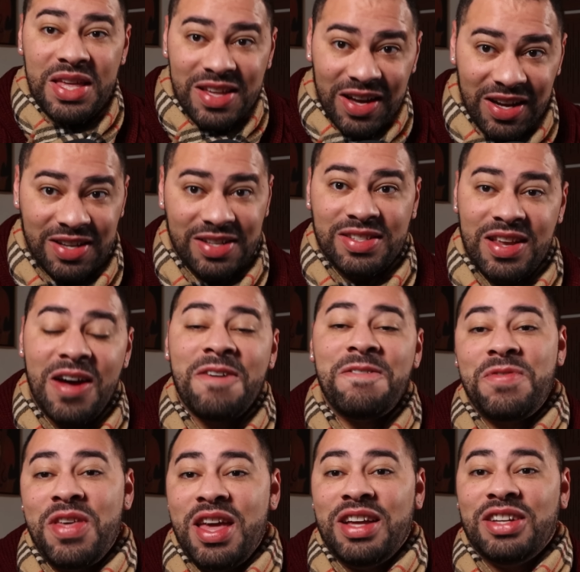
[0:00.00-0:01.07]
because of
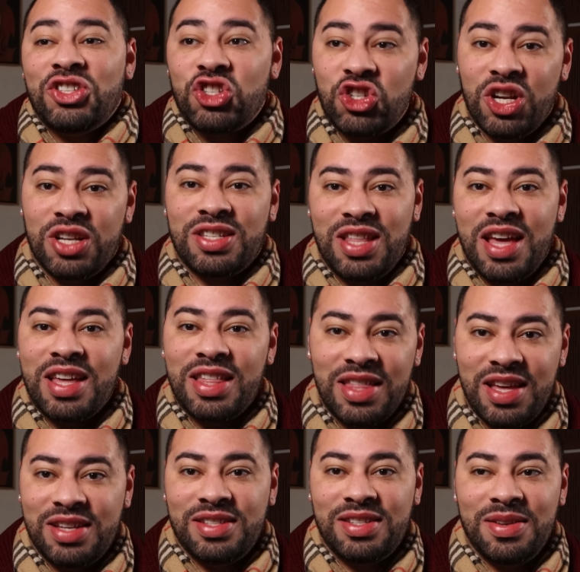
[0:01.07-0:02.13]
things just like
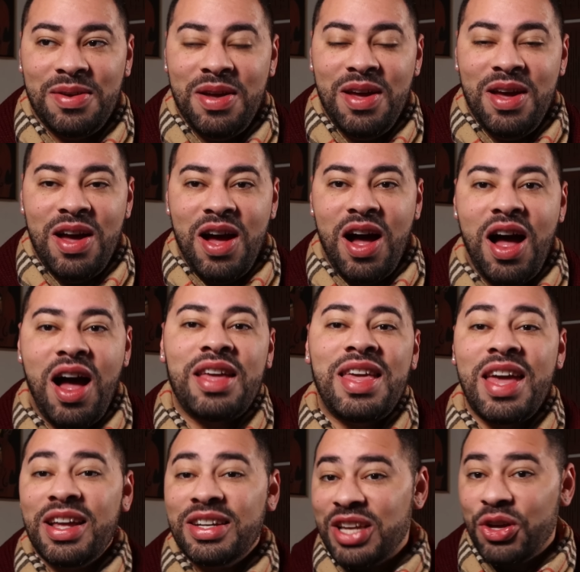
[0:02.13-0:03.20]
this. Uh, I
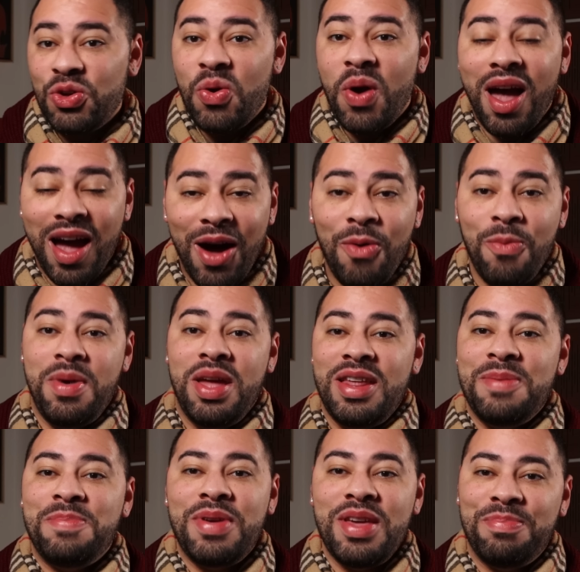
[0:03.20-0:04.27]
can't tell you how
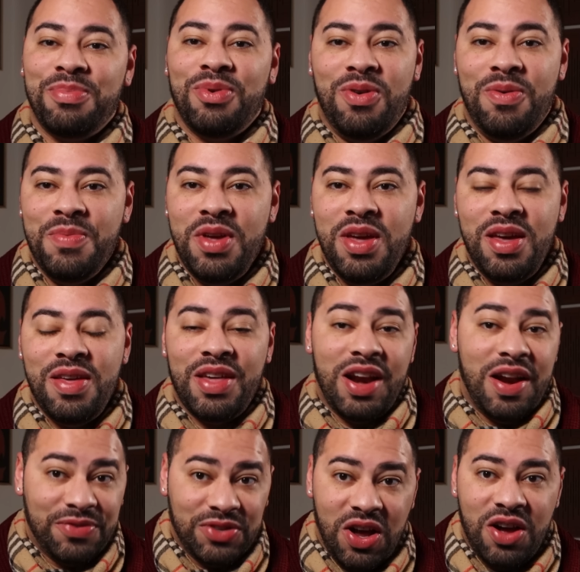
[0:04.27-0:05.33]
many people
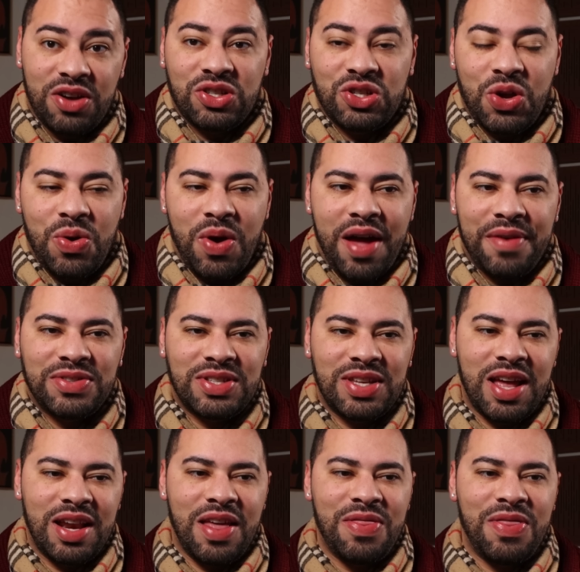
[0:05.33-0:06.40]
that I've talked to have
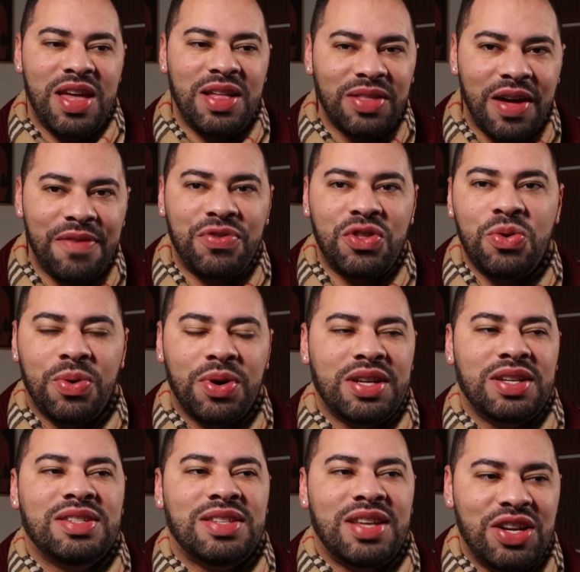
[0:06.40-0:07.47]
said they left the
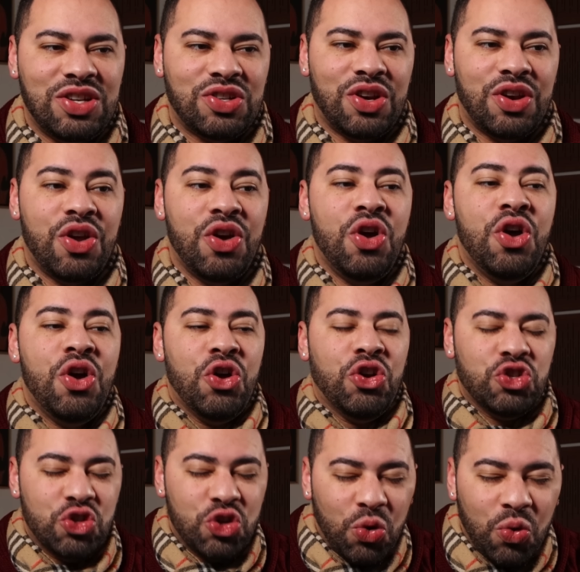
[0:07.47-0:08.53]
organization
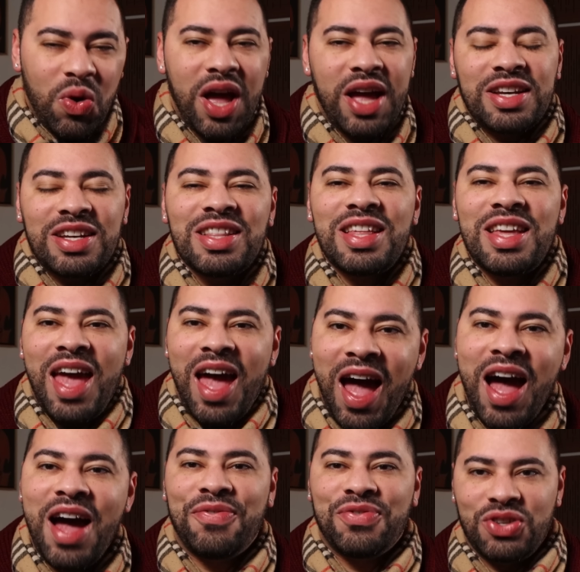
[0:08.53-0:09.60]
directly
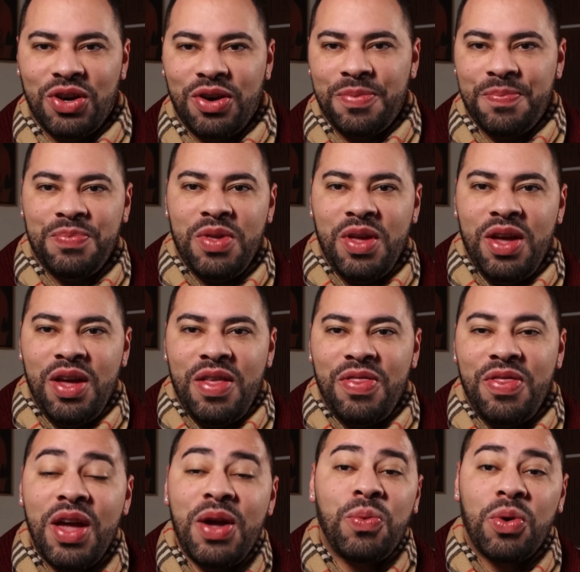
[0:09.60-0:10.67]
after
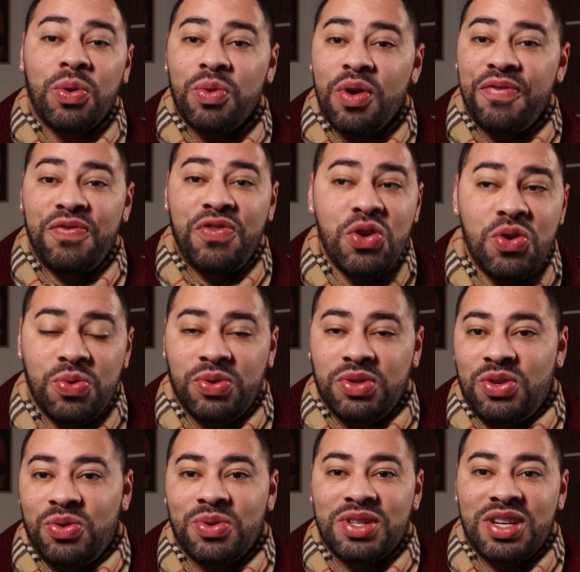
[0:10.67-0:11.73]
they were
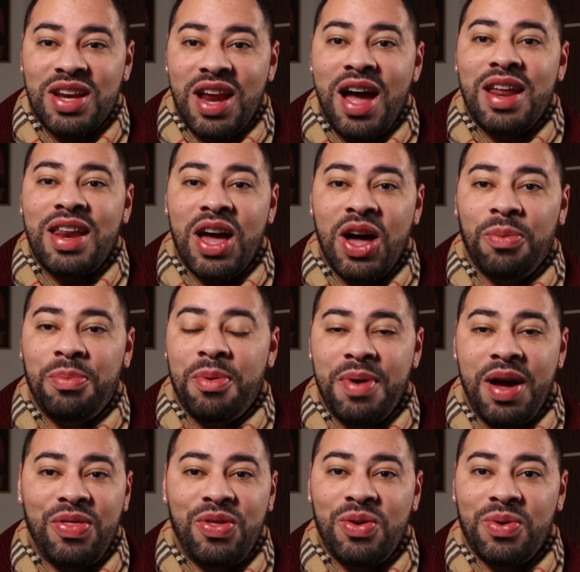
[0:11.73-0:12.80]
refused or denied help
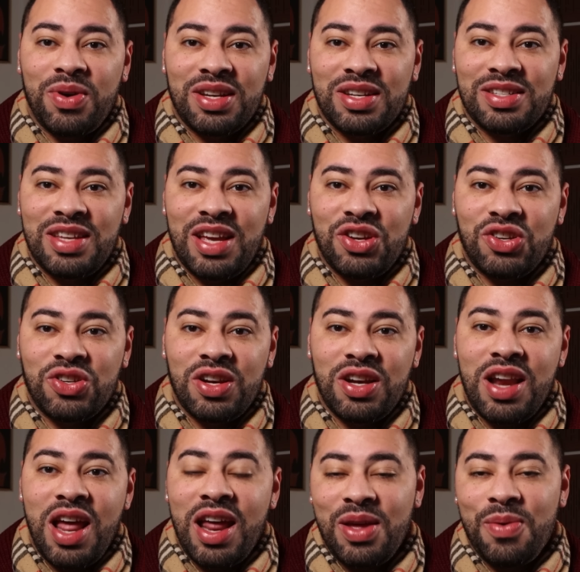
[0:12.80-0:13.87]
by the organization
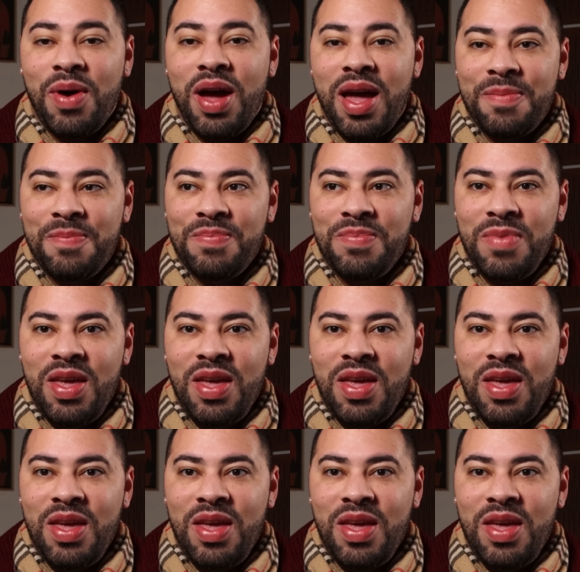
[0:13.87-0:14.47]
in any way.